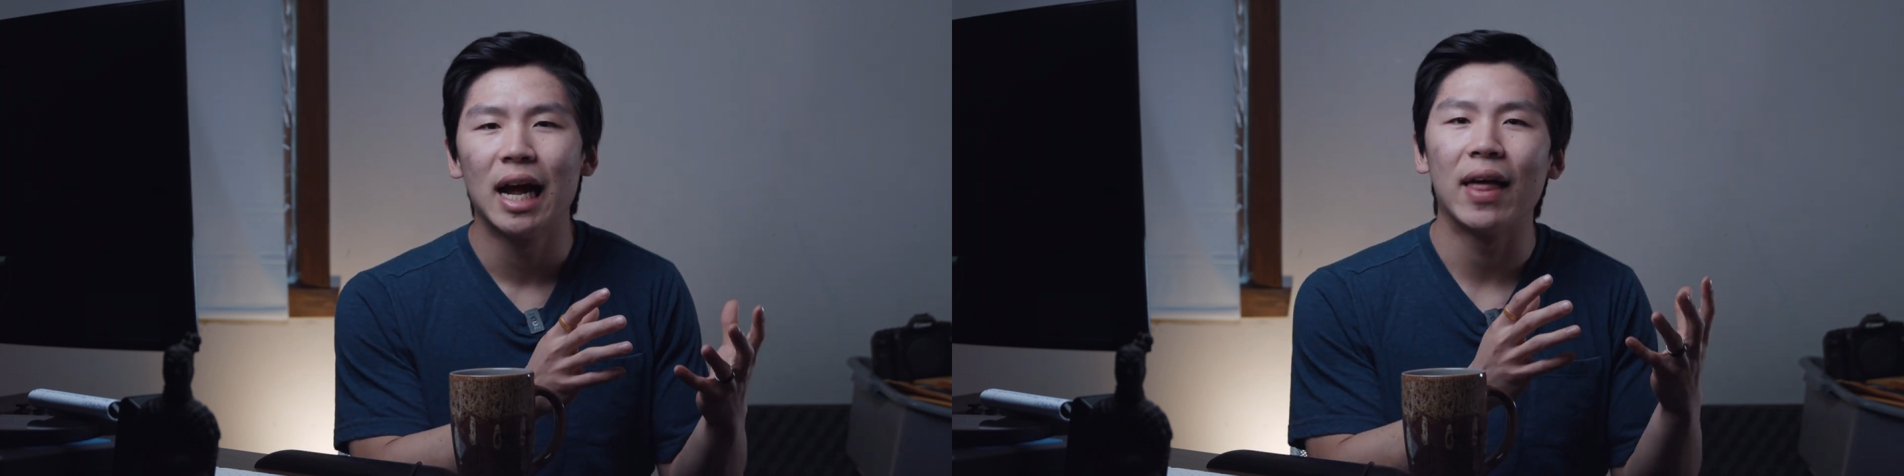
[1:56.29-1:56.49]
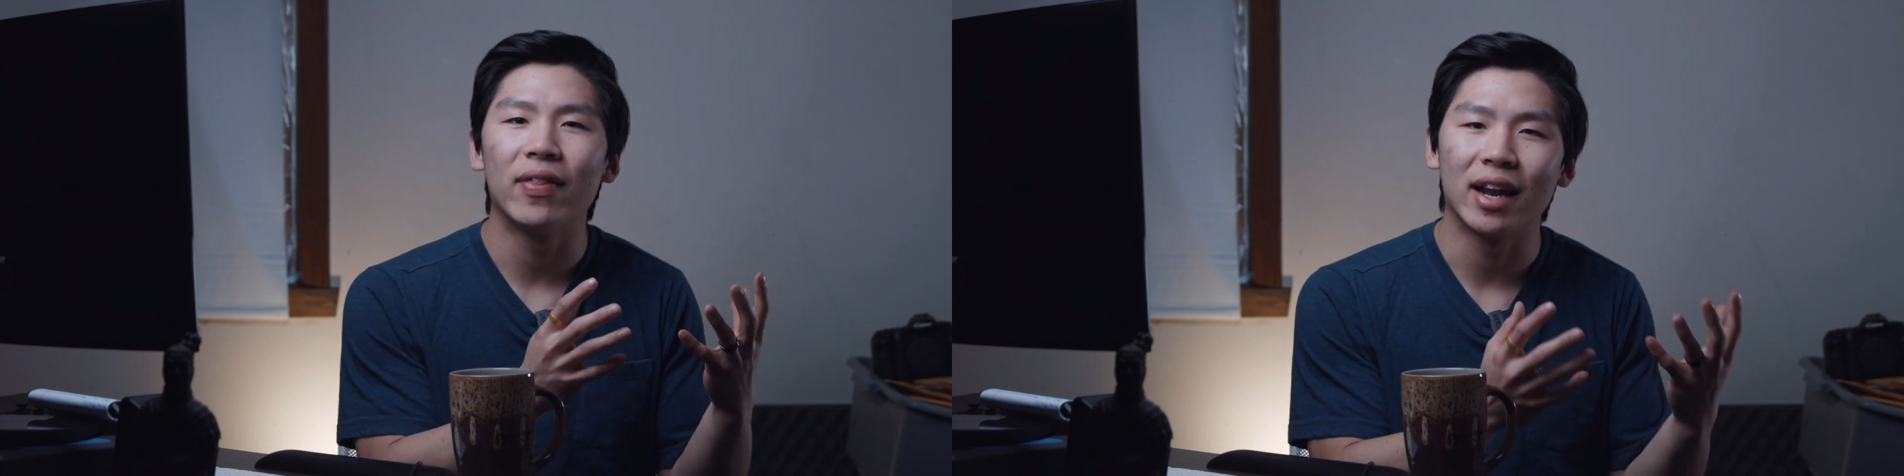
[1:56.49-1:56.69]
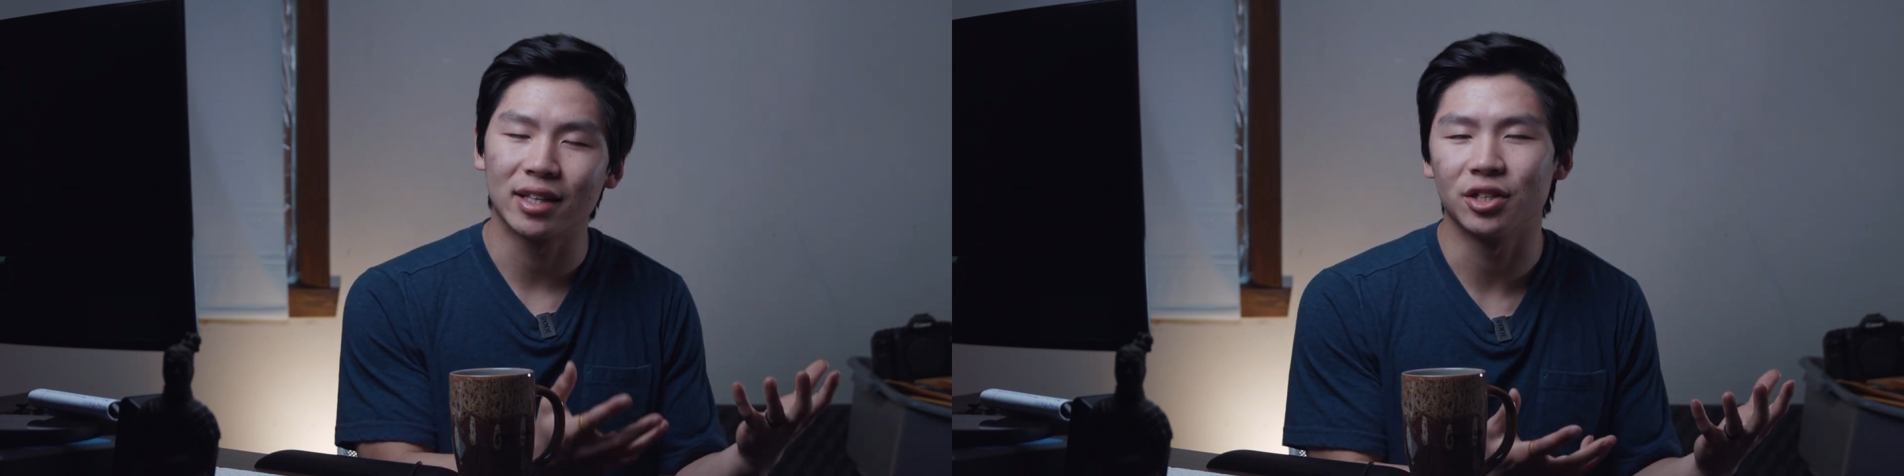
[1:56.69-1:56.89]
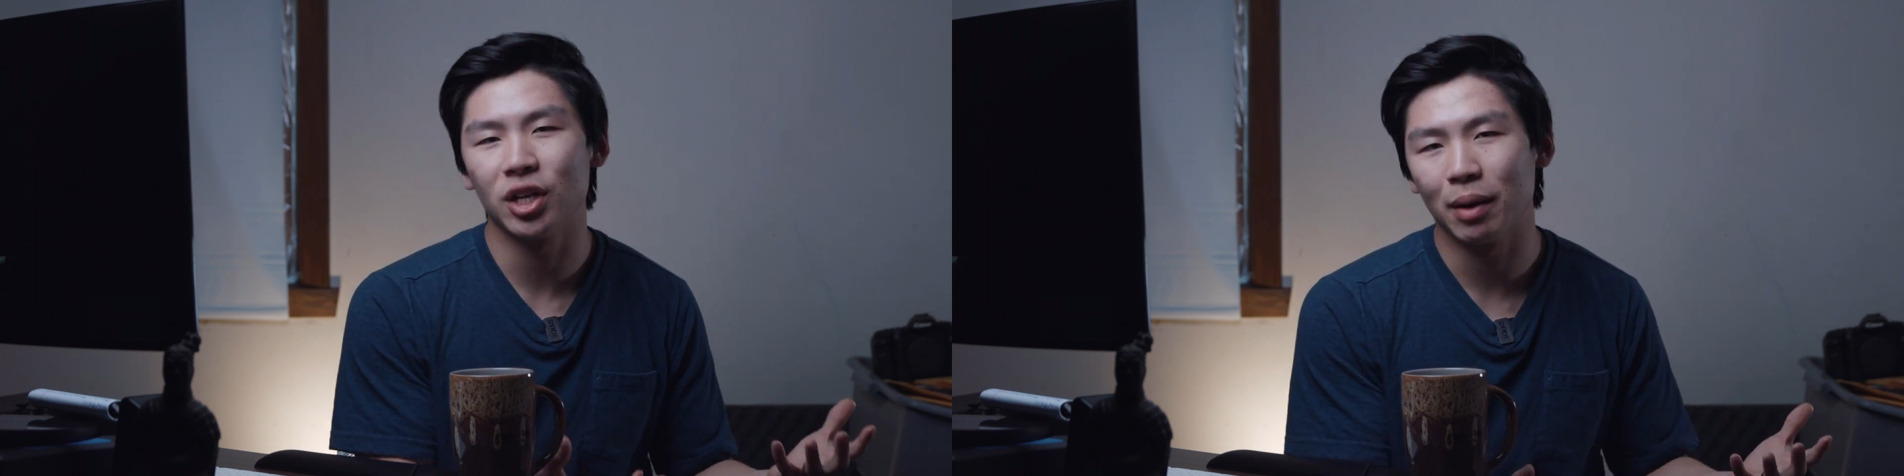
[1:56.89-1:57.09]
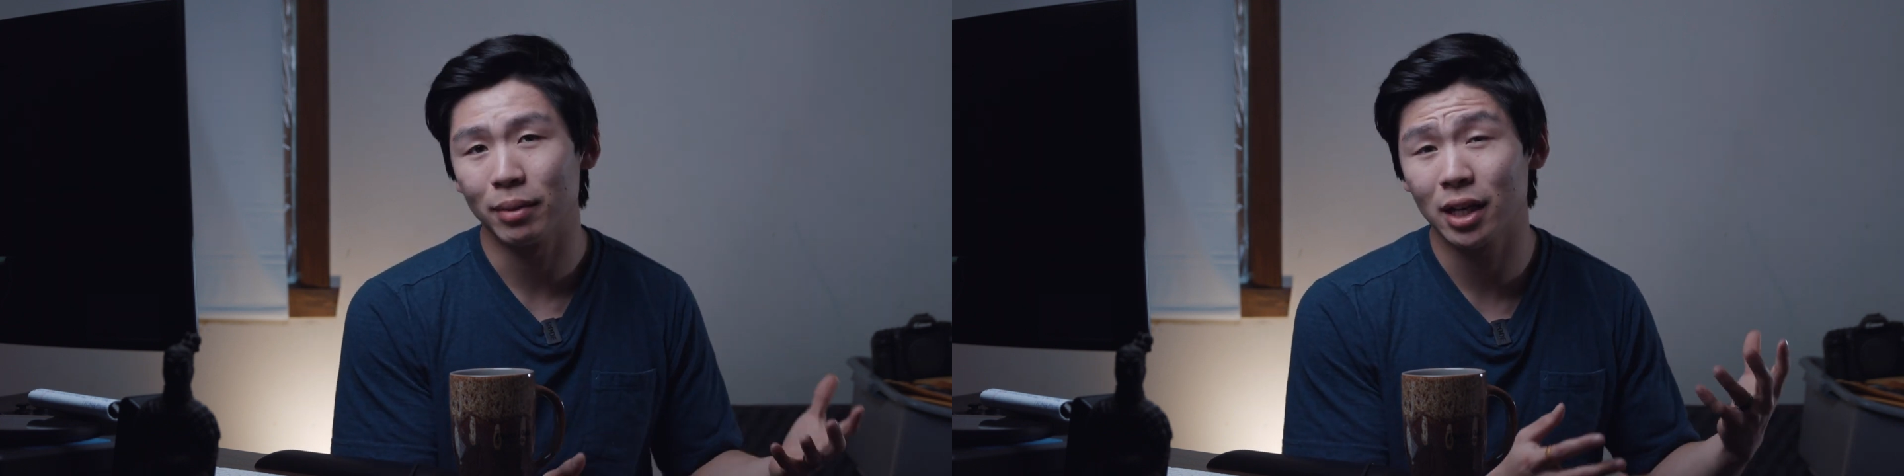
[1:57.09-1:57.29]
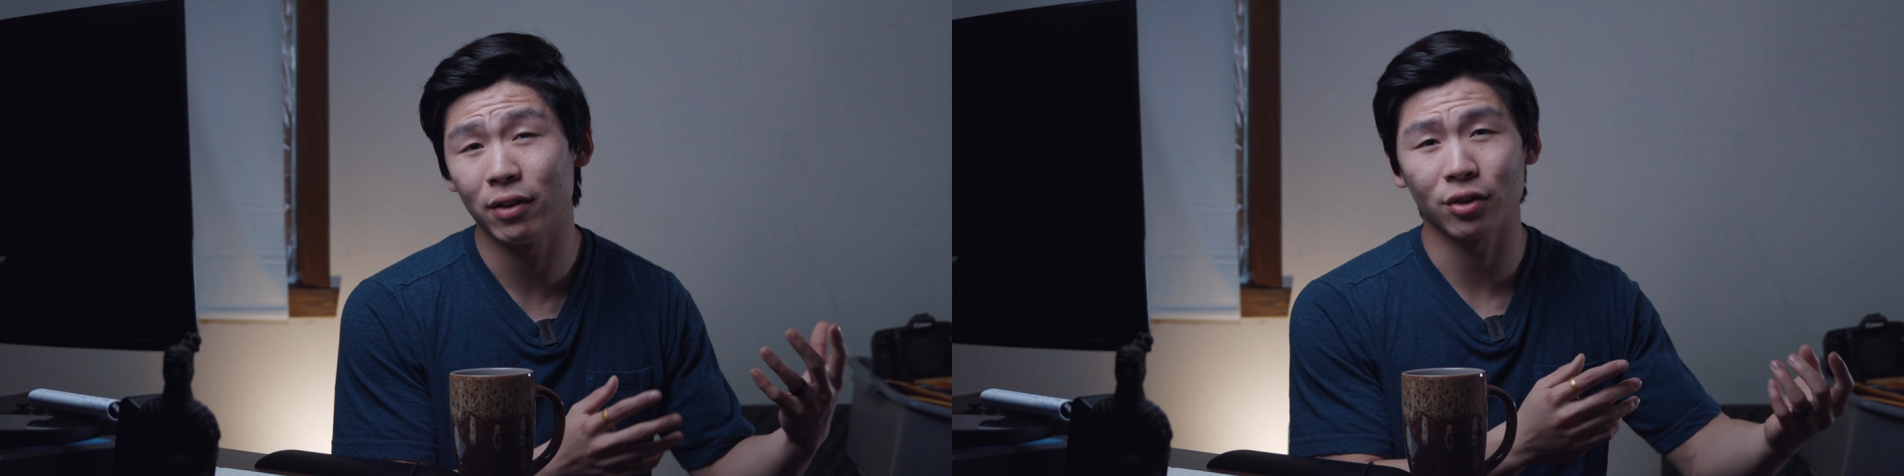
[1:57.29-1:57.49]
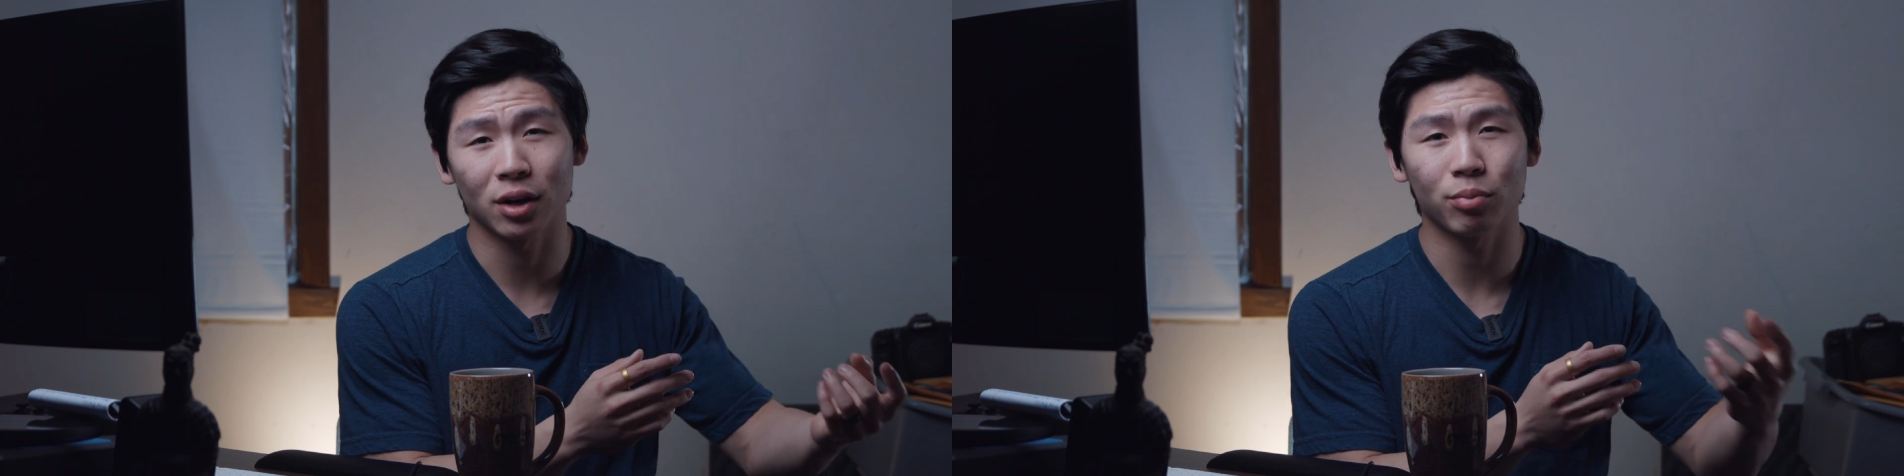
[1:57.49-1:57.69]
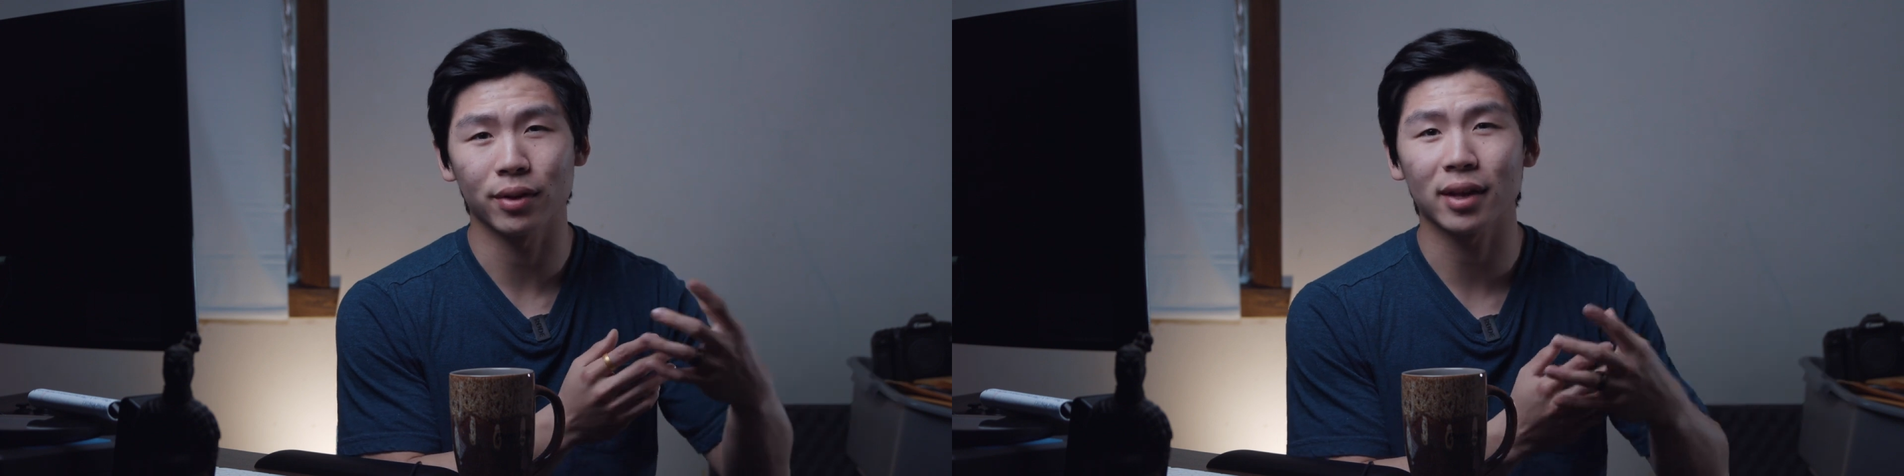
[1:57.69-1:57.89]
and that it's a shame to cover it
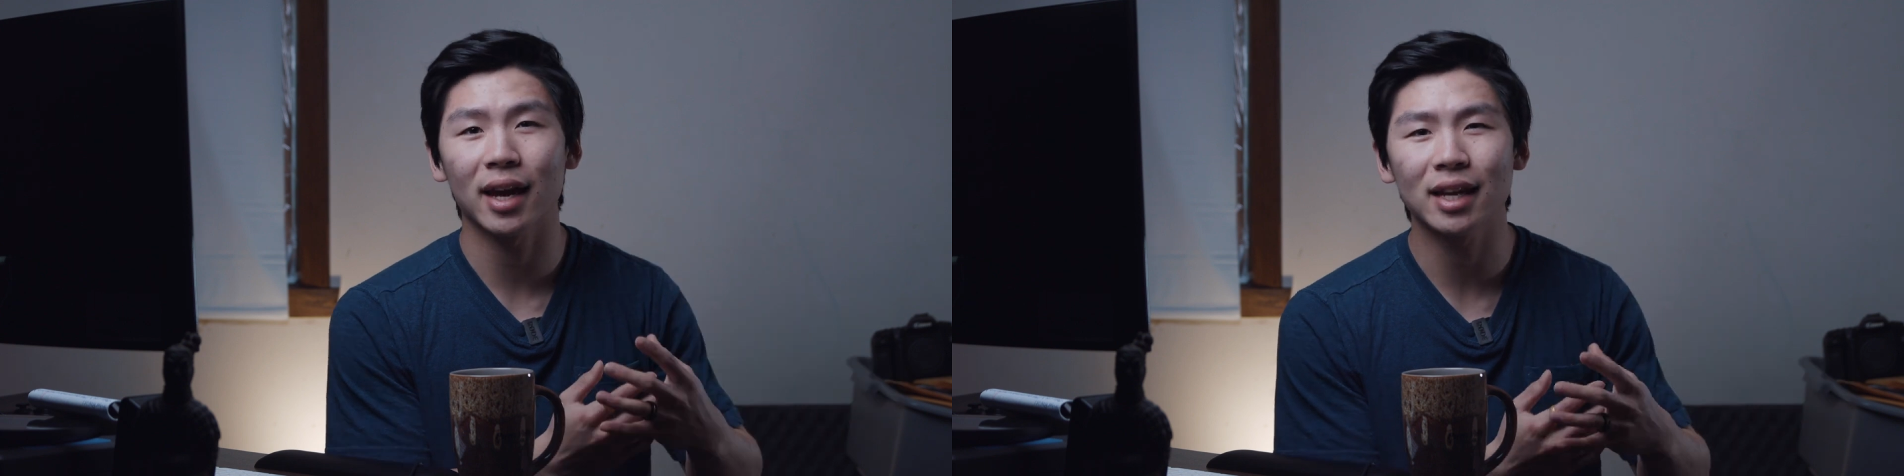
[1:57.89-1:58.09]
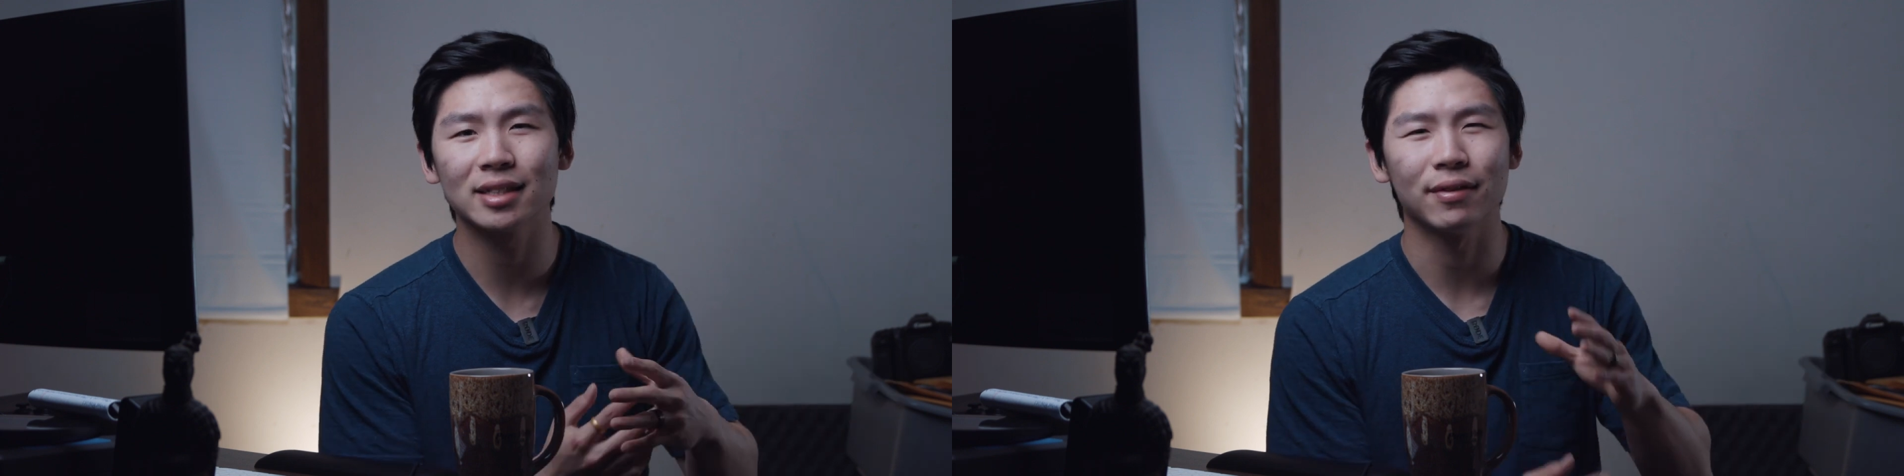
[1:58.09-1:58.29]
up with a case.